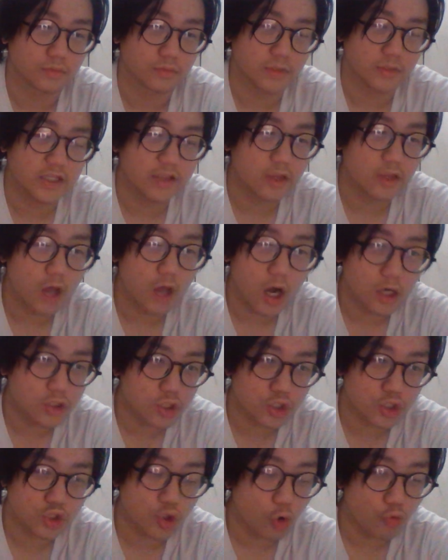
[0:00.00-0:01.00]
Like the
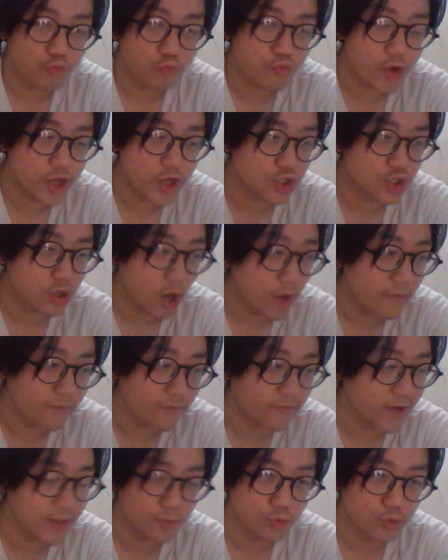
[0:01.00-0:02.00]
Youngs are so rich, you can't
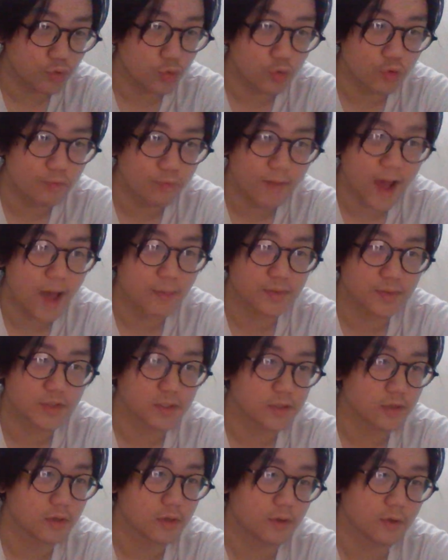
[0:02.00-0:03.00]
even find them on Google
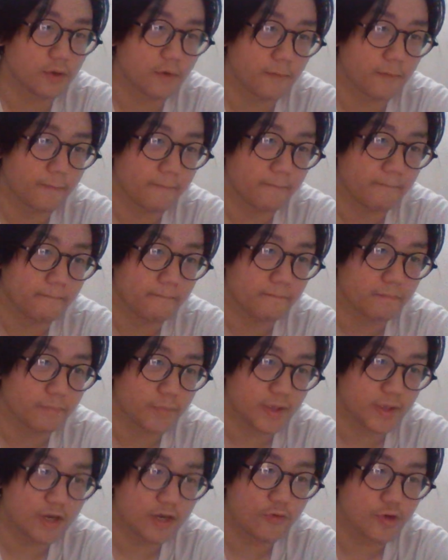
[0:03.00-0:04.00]
Maps.
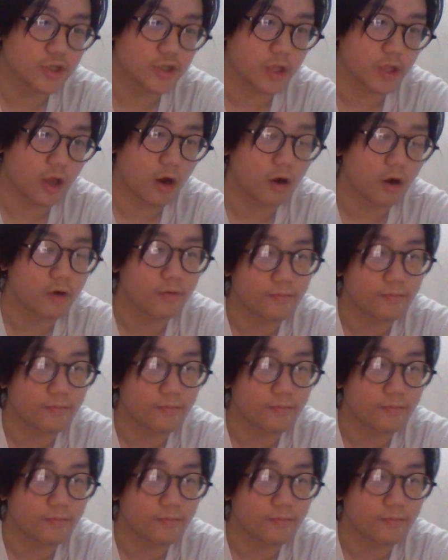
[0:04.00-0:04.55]
That's how rich they are.